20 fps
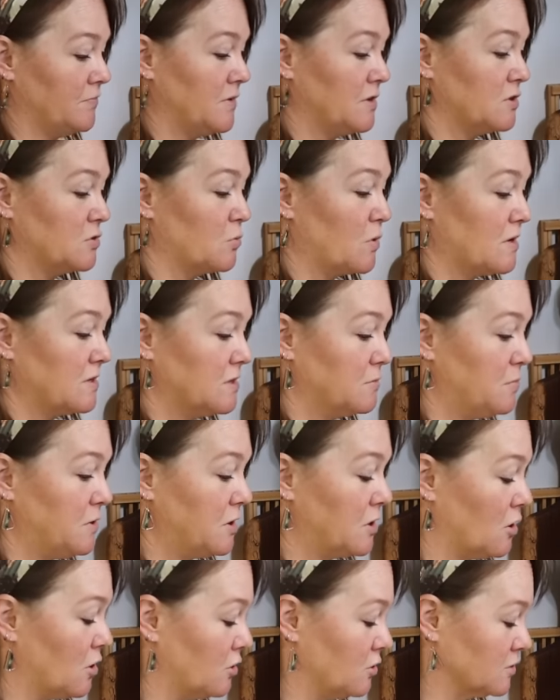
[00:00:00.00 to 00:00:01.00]
this
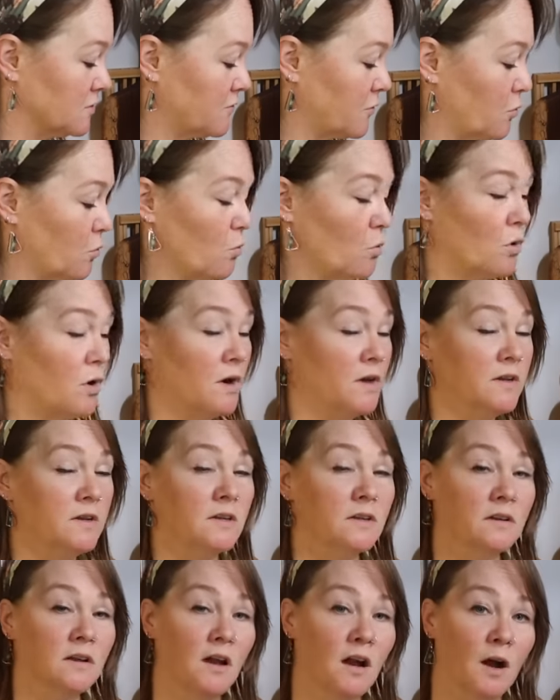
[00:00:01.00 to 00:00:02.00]
recipe calls for
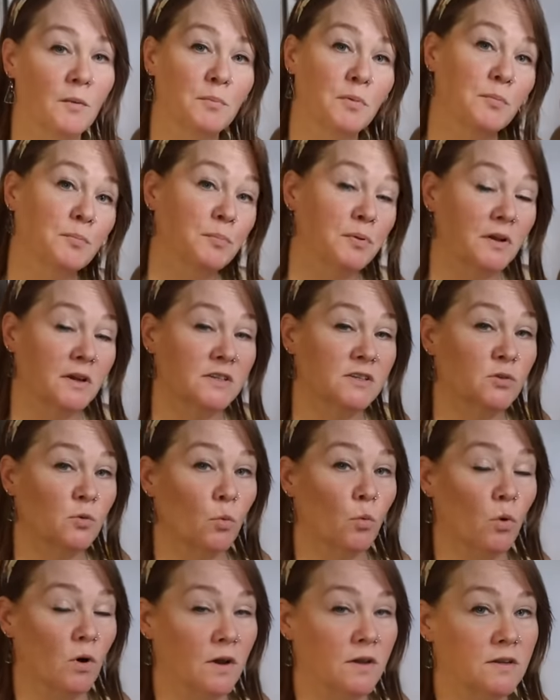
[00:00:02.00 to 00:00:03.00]
one cup plus
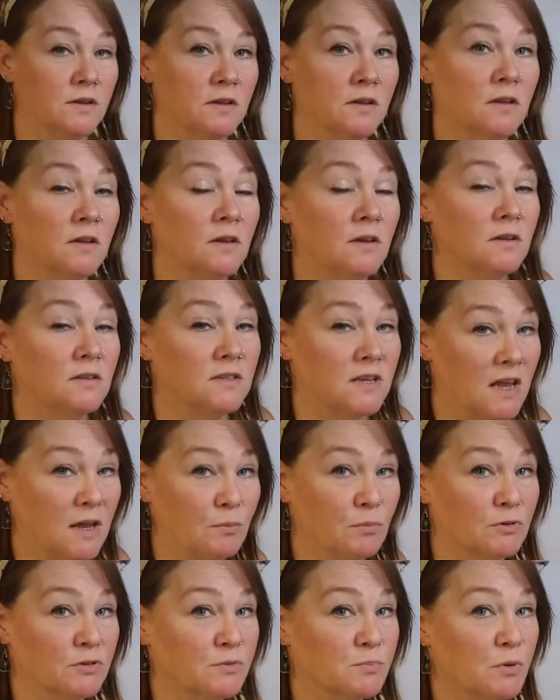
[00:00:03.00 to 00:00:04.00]
one
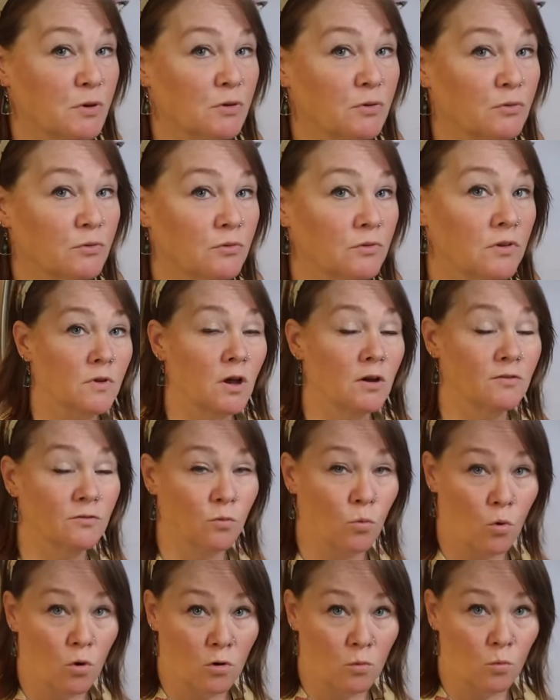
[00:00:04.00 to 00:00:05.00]
tablespoon
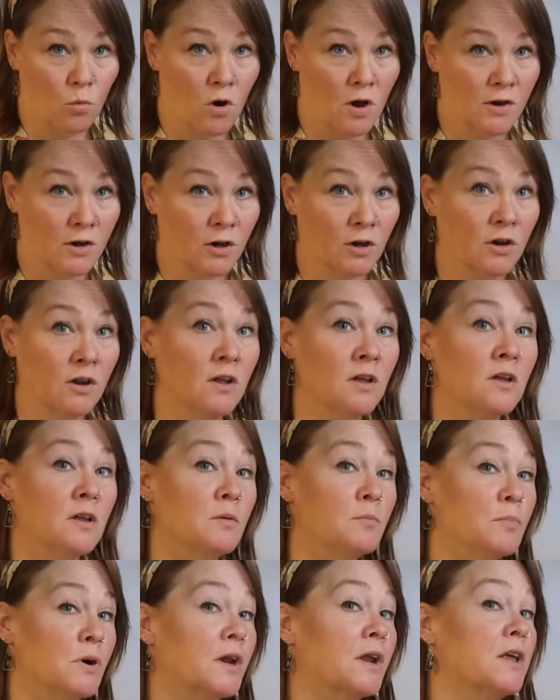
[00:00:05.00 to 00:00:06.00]
of warm water,
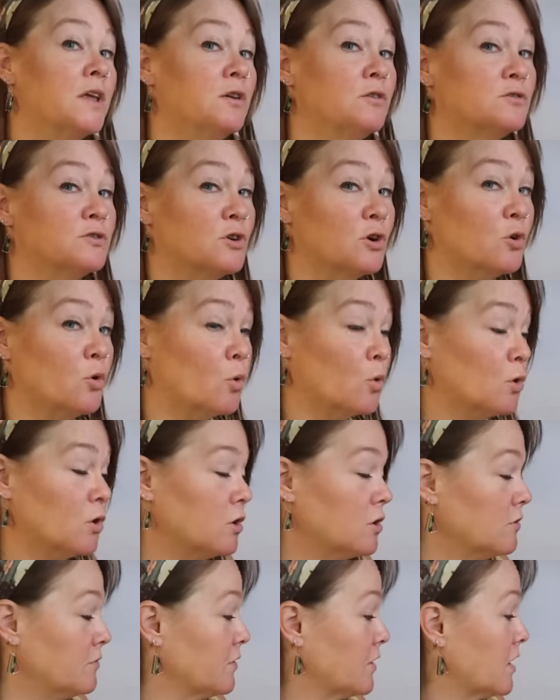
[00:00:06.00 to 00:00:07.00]
but I used a
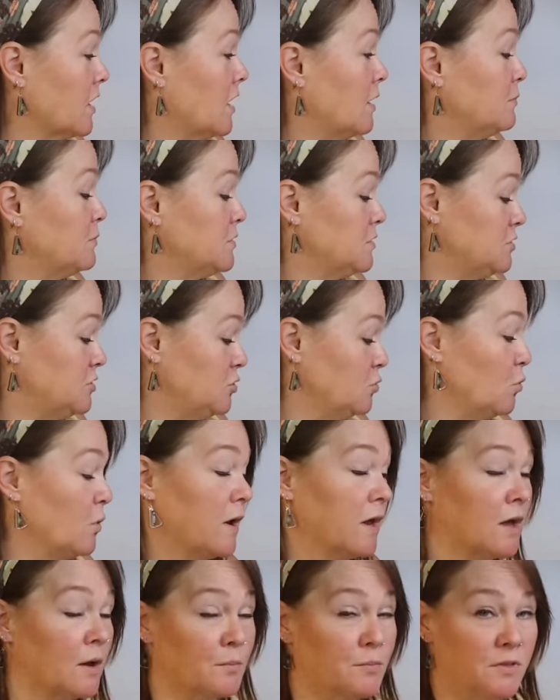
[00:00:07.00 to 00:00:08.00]
quarter of a cup to
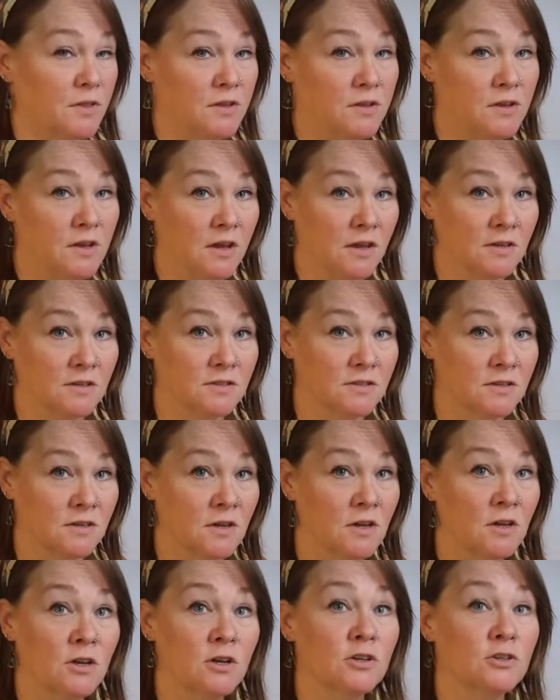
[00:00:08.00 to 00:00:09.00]
wake up the yeast.
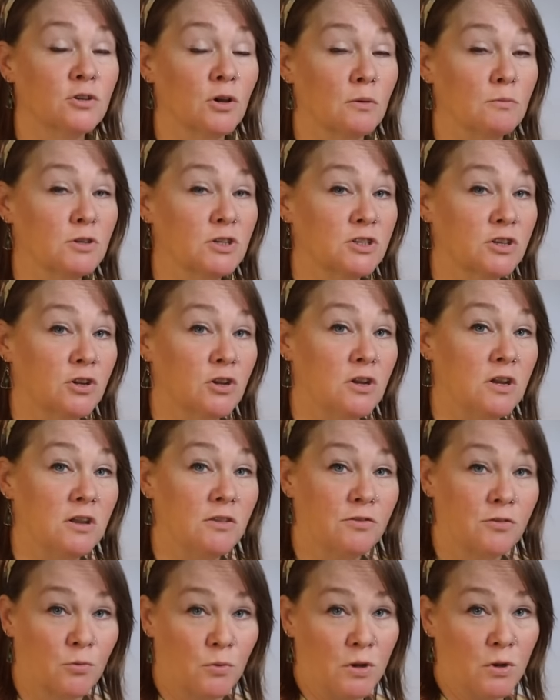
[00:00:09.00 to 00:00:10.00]
So I'm just going to
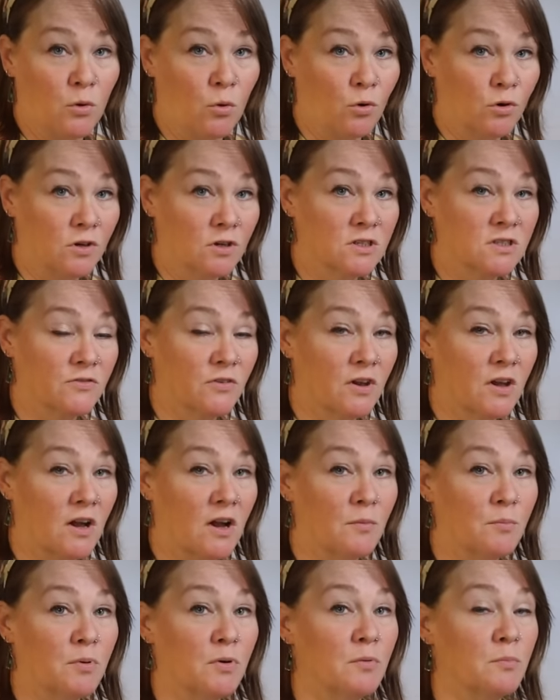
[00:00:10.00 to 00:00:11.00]
need three quarters of a
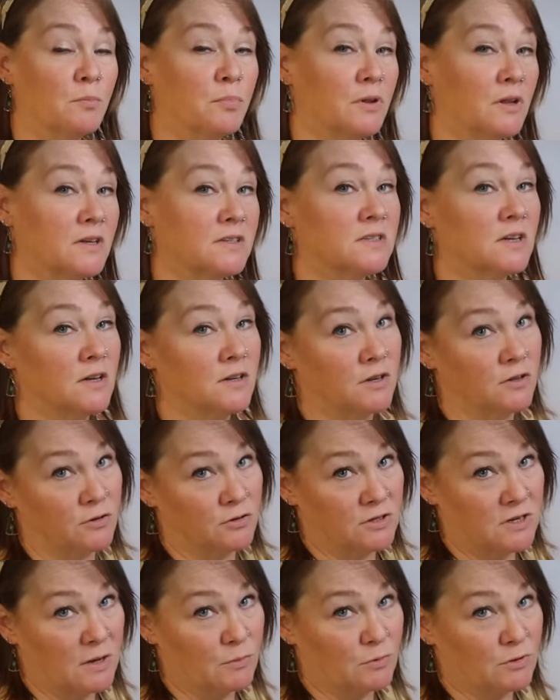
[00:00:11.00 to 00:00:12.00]
cup plus
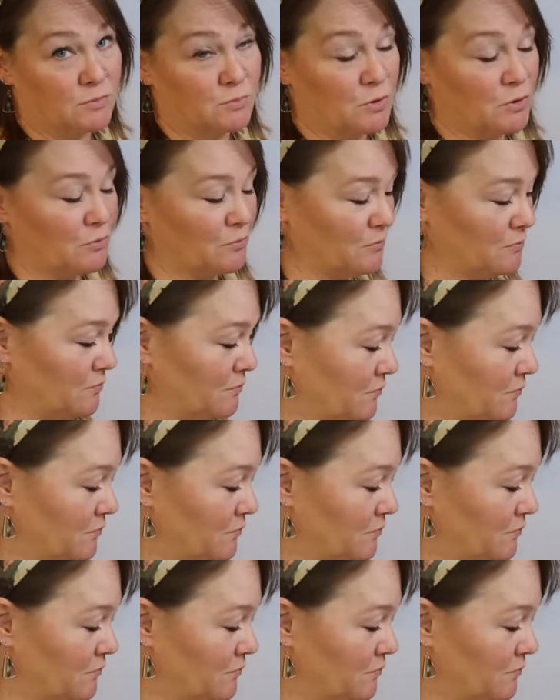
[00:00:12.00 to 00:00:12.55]
another tablespoon.